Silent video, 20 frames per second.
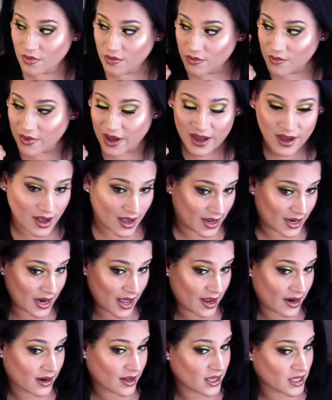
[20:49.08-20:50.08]
my
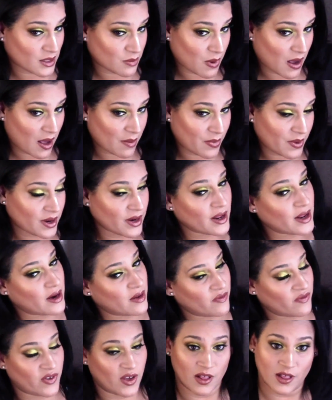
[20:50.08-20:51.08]
highlight is popping and
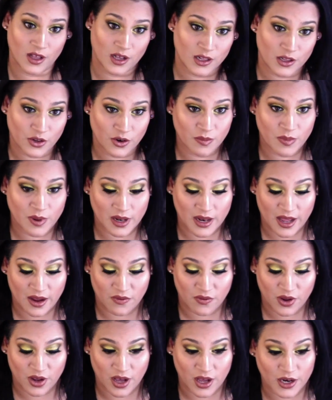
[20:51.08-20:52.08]
I'm feeling a little bit like
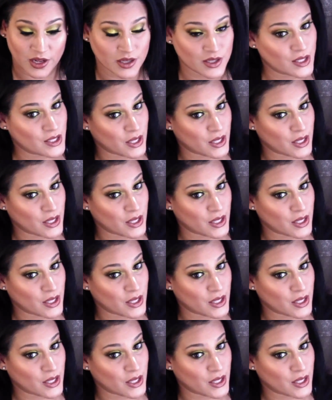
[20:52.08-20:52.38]
Rihanna.